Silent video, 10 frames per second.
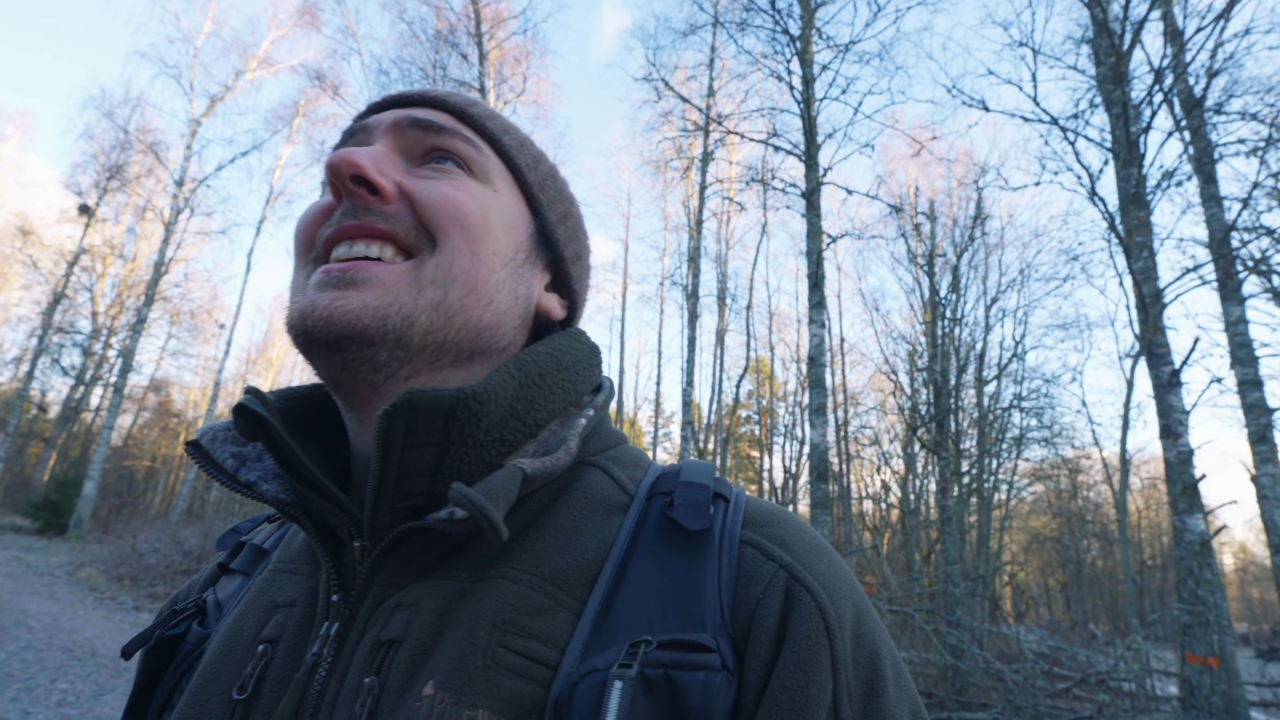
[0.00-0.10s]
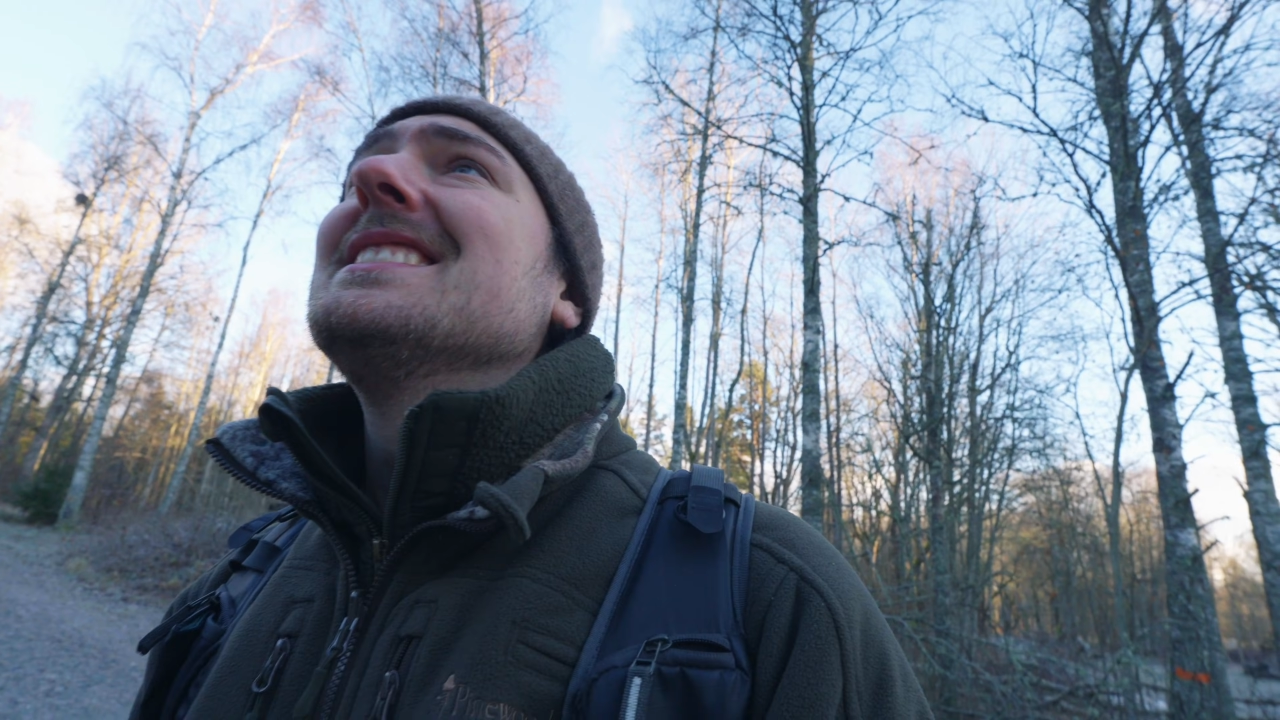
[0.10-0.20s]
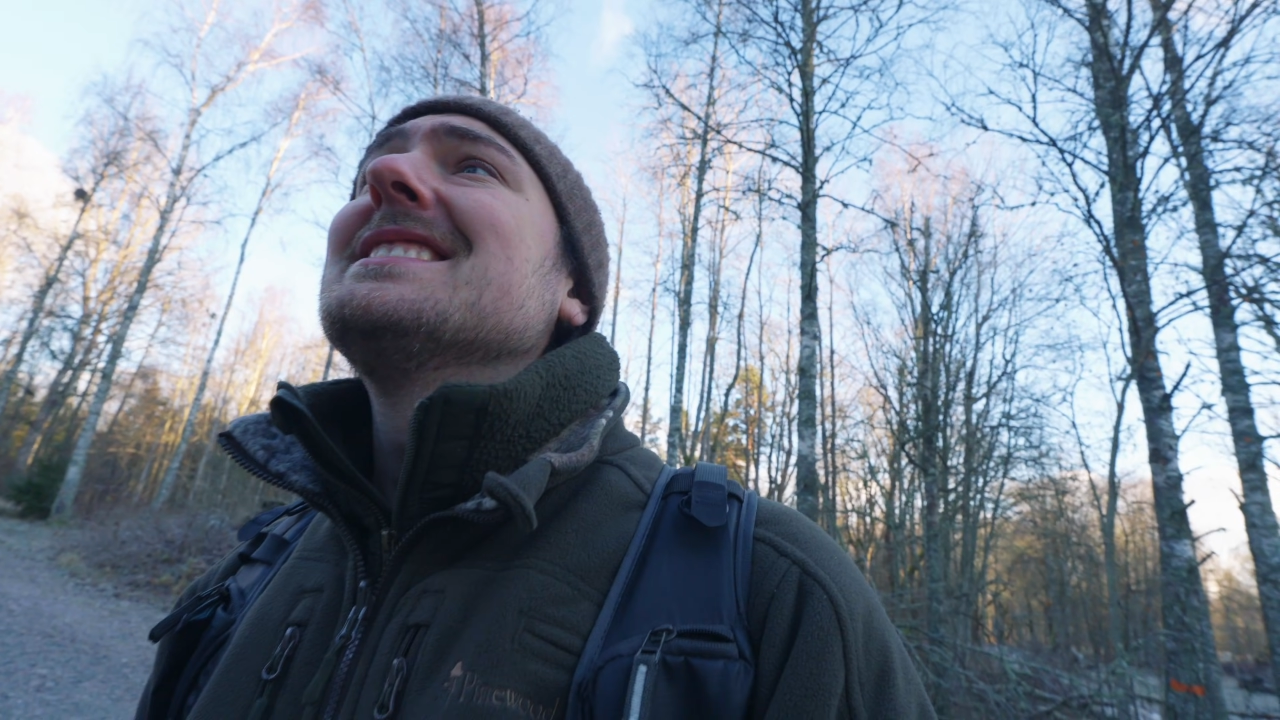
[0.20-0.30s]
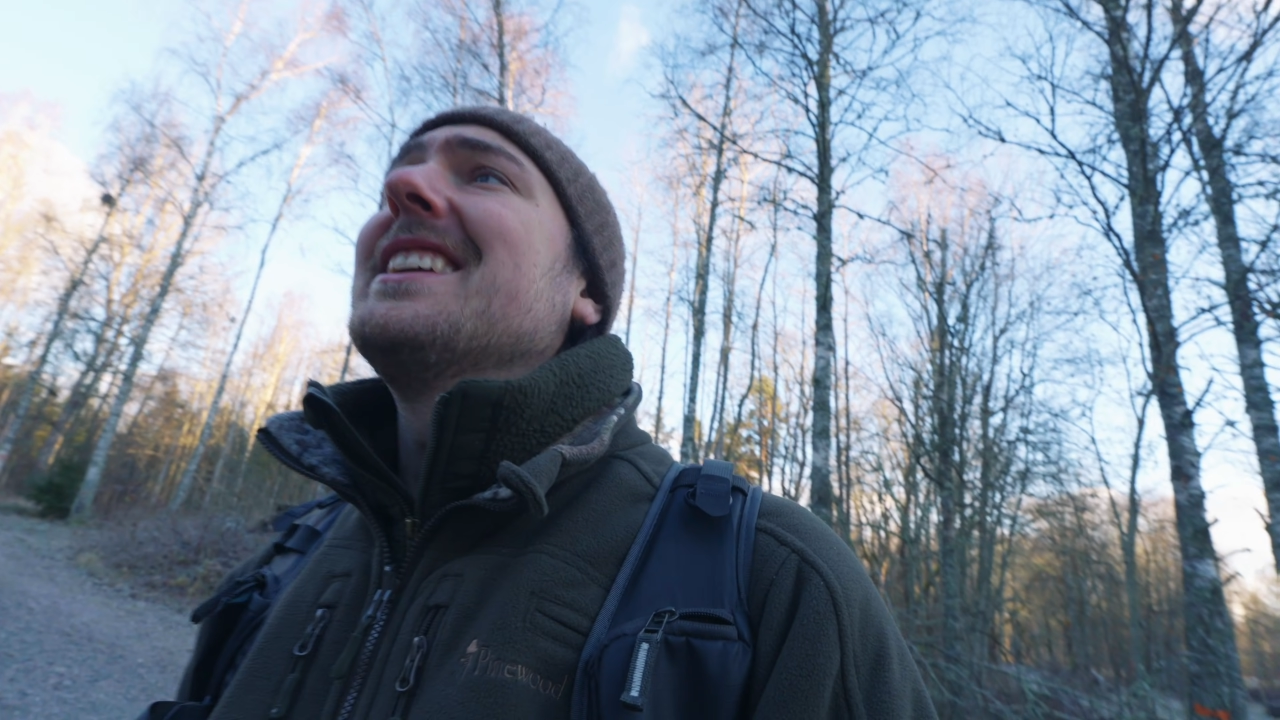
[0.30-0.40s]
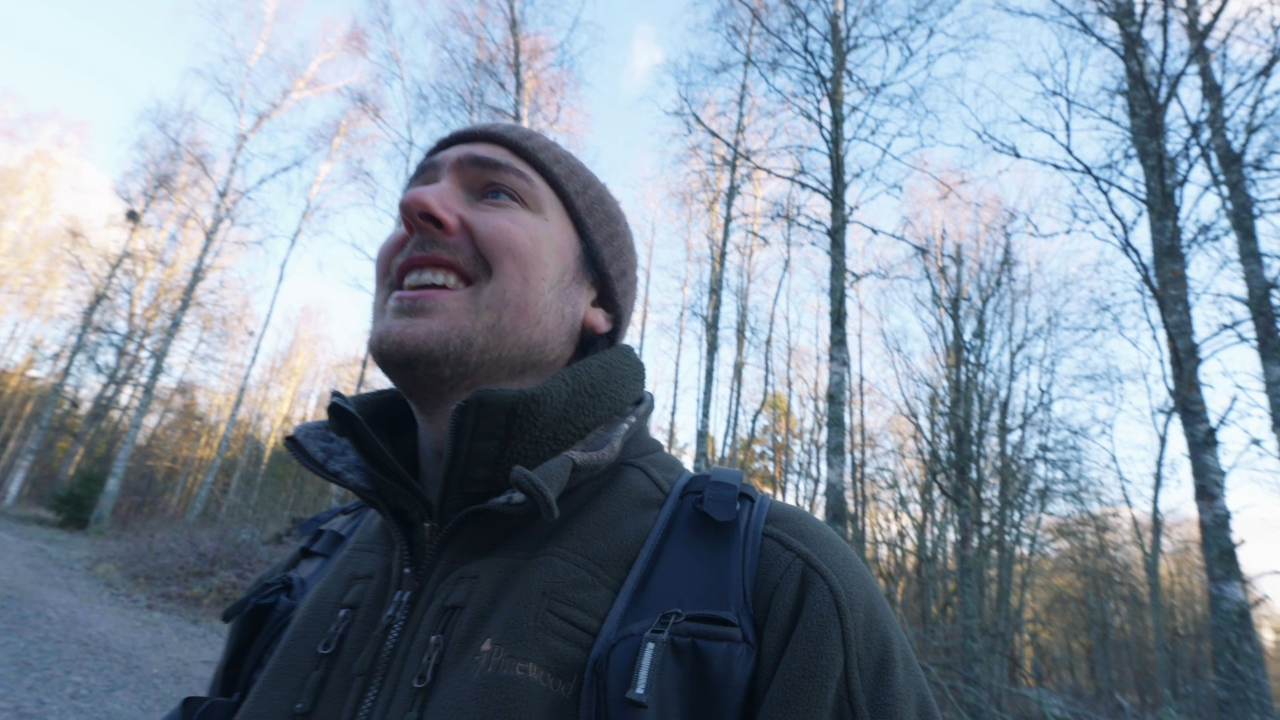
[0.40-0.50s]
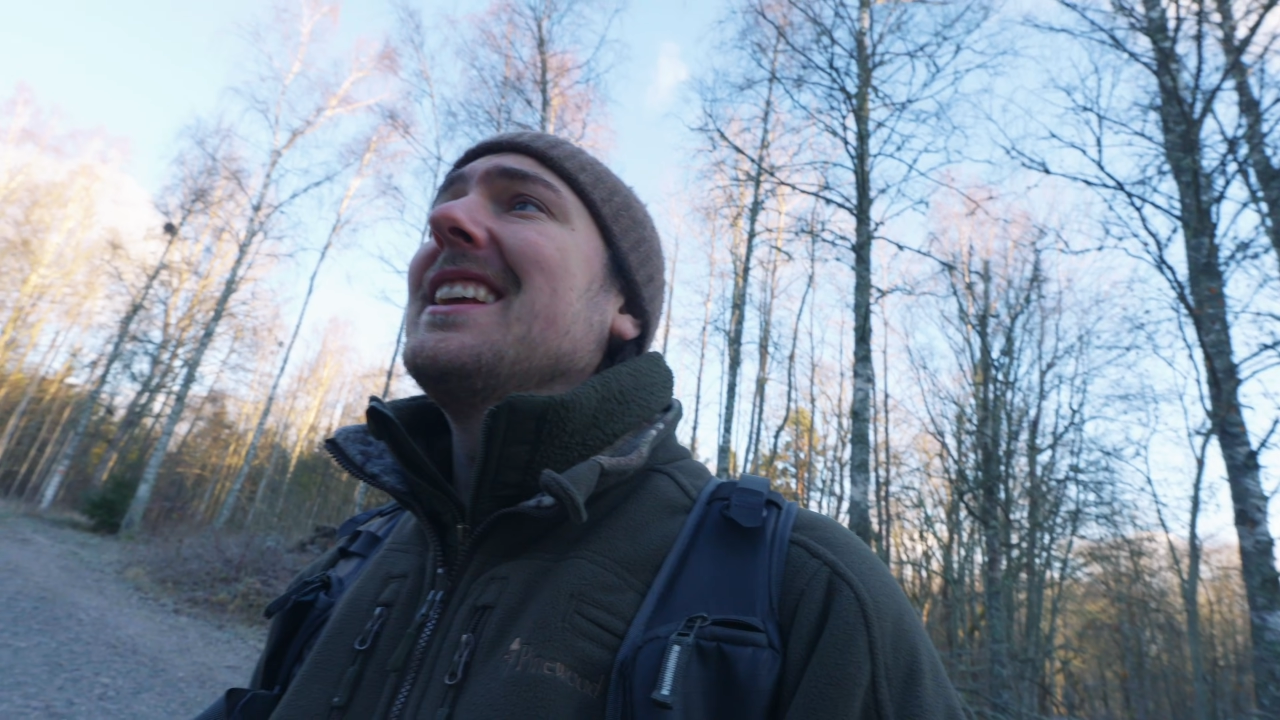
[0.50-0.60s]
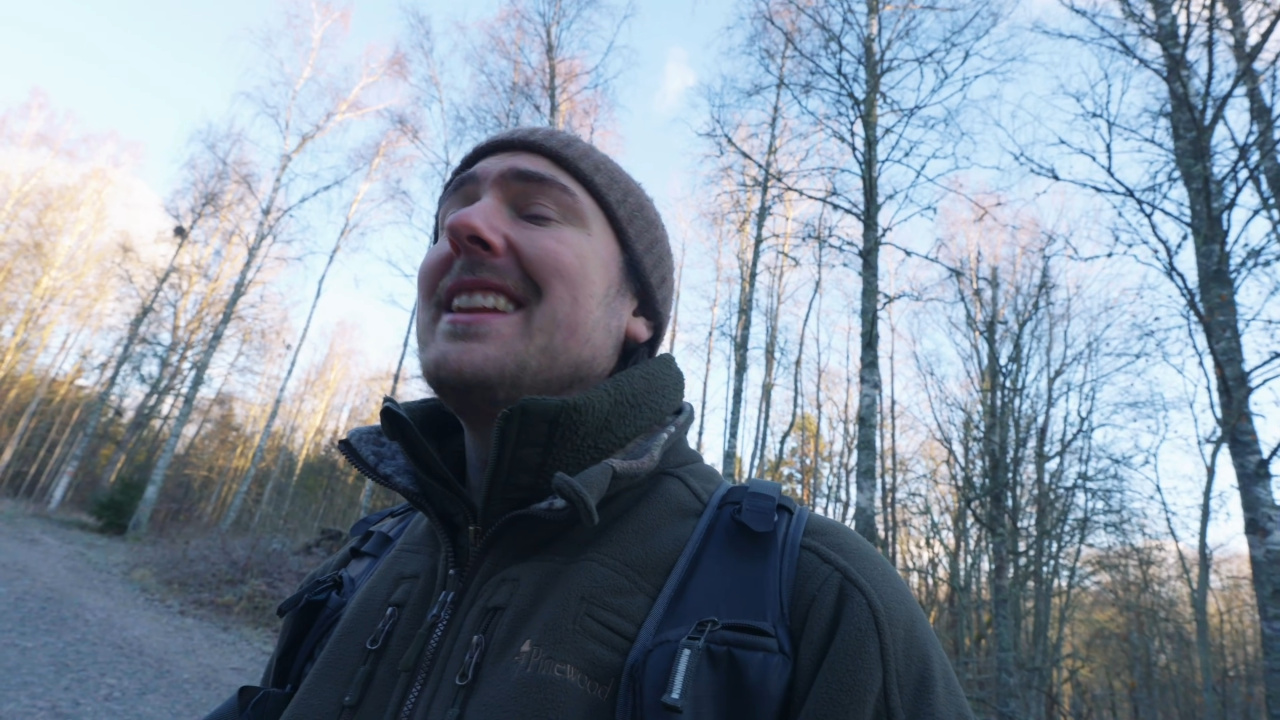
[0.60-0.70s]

suddenly